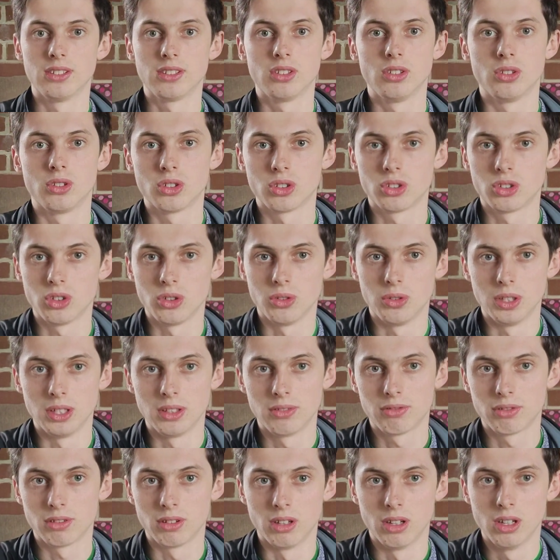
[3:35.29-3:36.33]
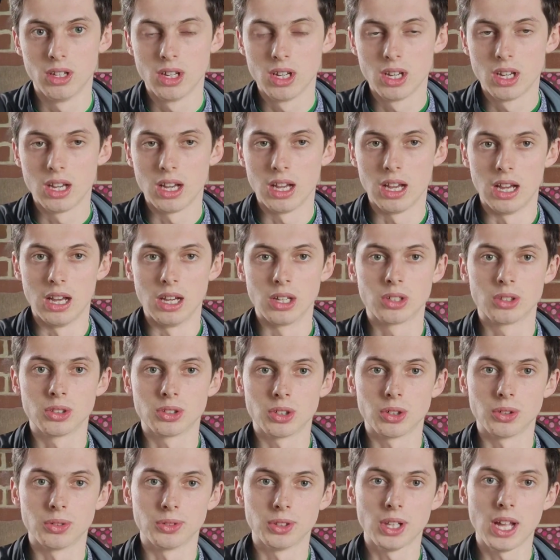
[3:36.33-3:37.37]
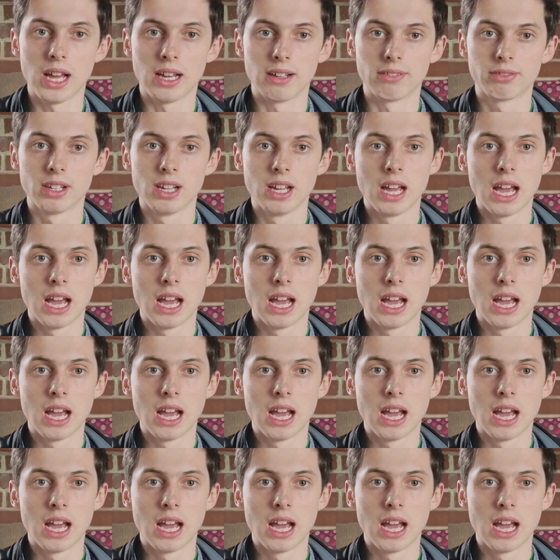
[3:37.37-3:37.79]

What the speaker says: You're just doing this for a good old laugh.